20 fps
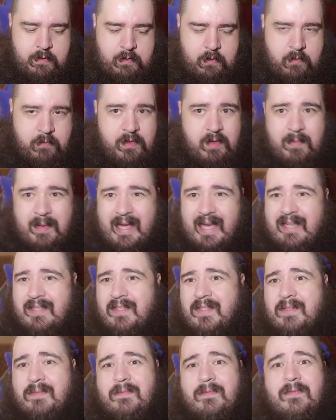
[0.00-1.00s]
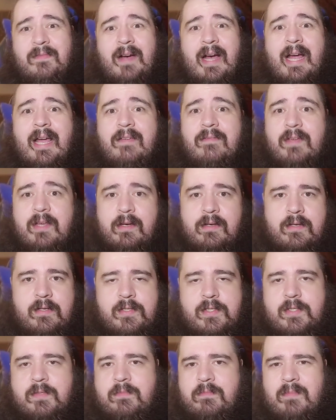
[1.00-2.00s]
Over the past 5
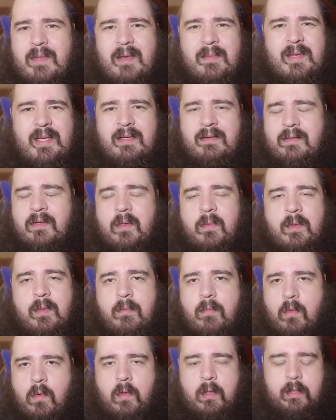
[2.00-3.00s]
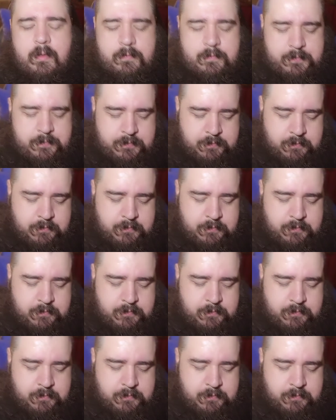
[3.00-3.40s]
years, maybe a little bit more,